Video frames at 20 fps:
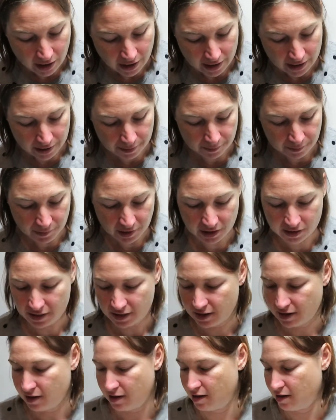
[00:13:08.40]
I
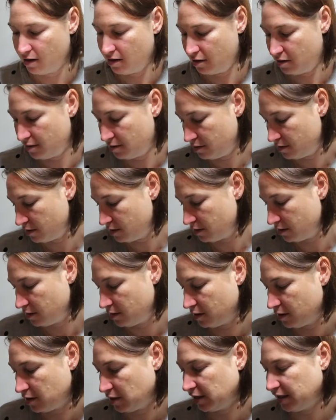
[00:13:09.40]

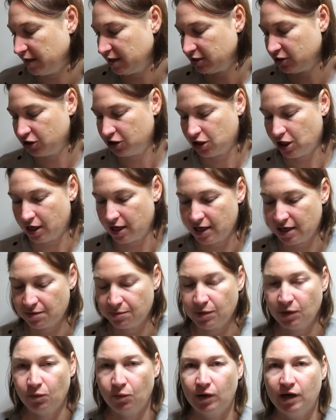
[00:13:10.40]
didn't show you this,
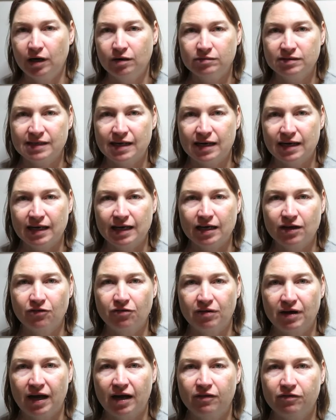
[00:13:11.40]
but when I was at
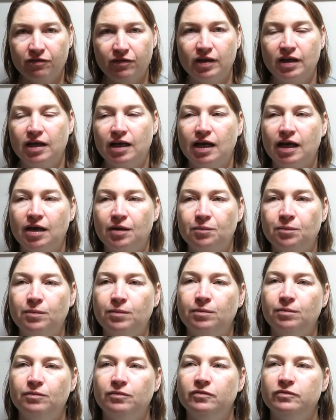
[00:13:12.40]
Lincraft
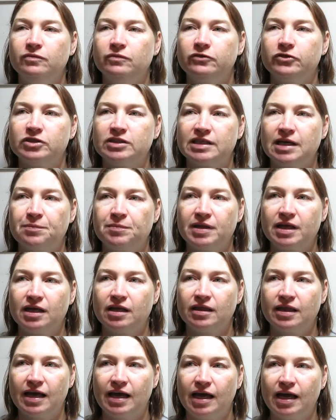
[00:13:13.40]
for something,
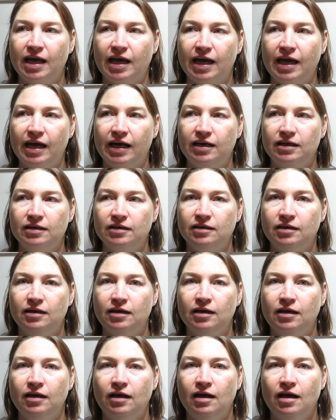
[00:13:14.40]
they had
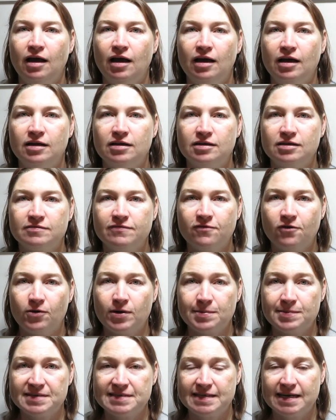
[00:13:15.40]

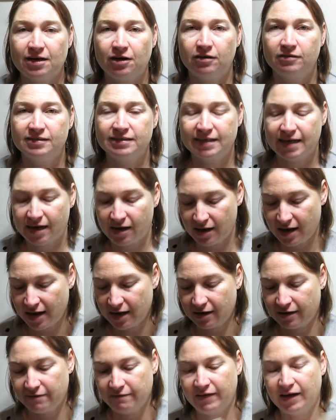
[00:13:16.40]
40% off sale,
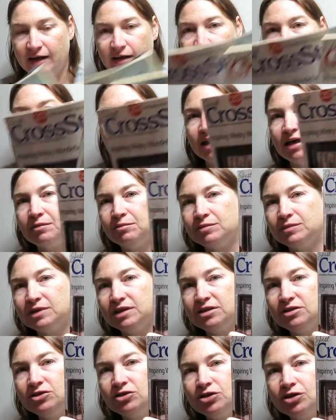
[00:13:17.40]
and I found
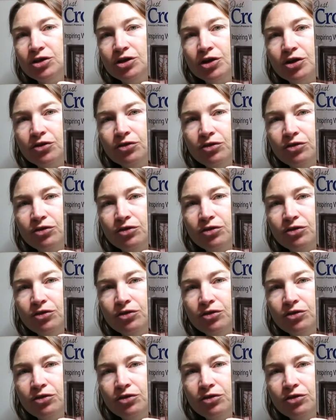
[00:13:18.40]
2